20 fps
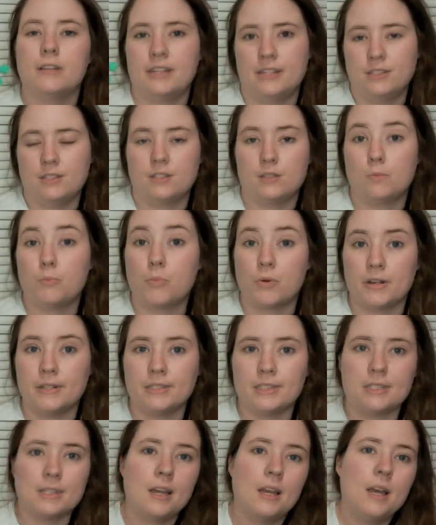Hence
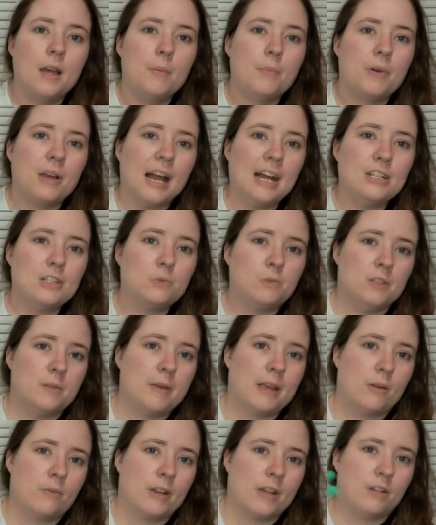Prince. But I just wanted
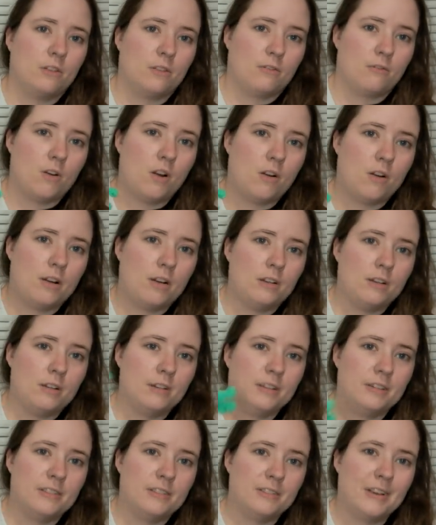to make a regular frog.
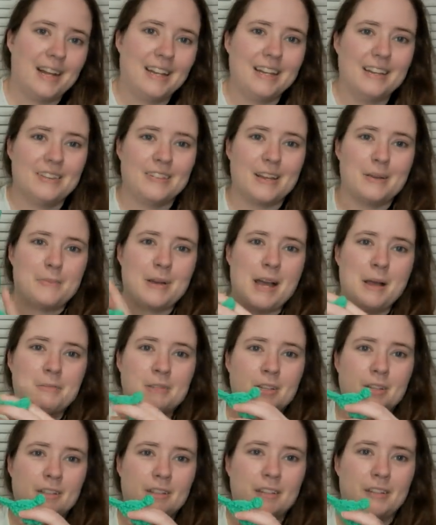So I didn't do that. But I
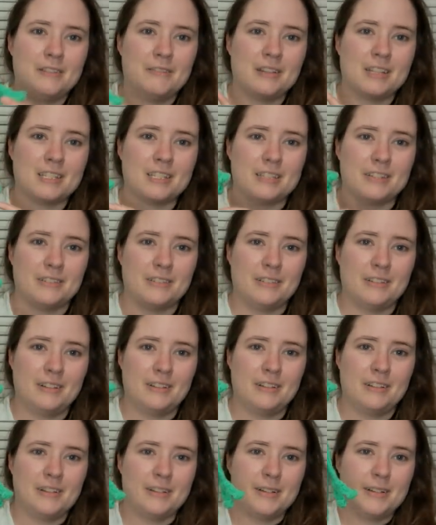absolutely love his
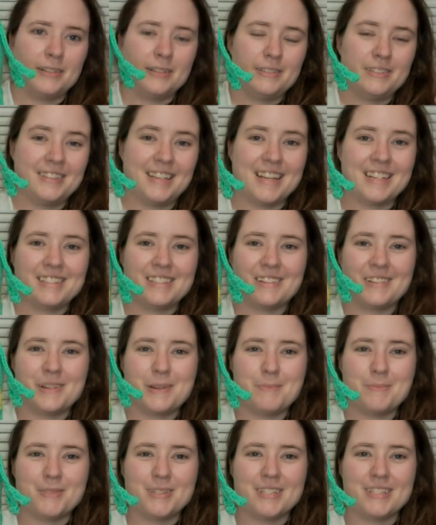little uh, legs and
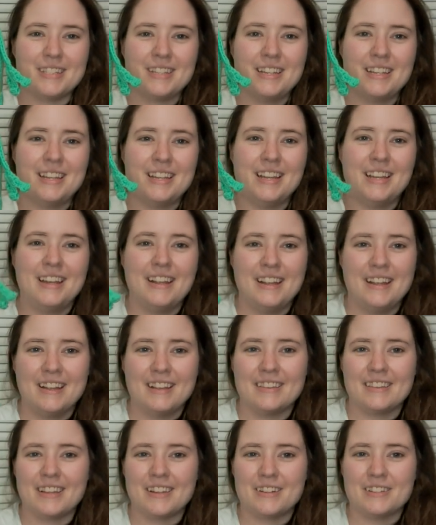arms.
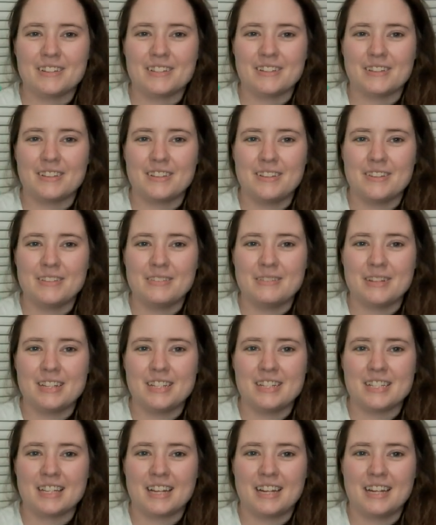They are so cute, the way
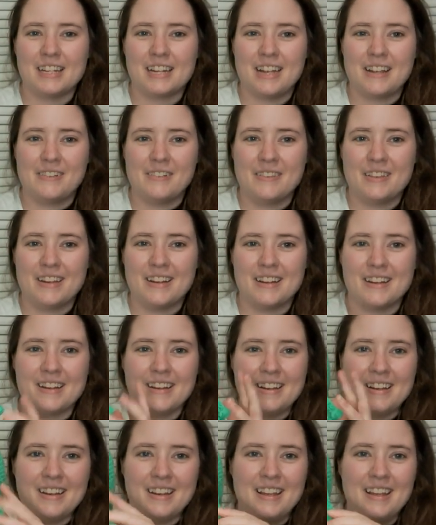they just kind of dangle
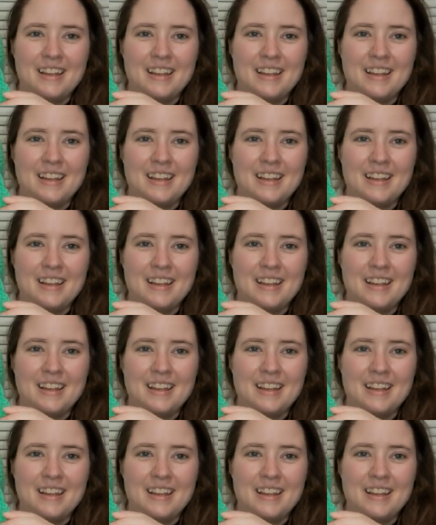there.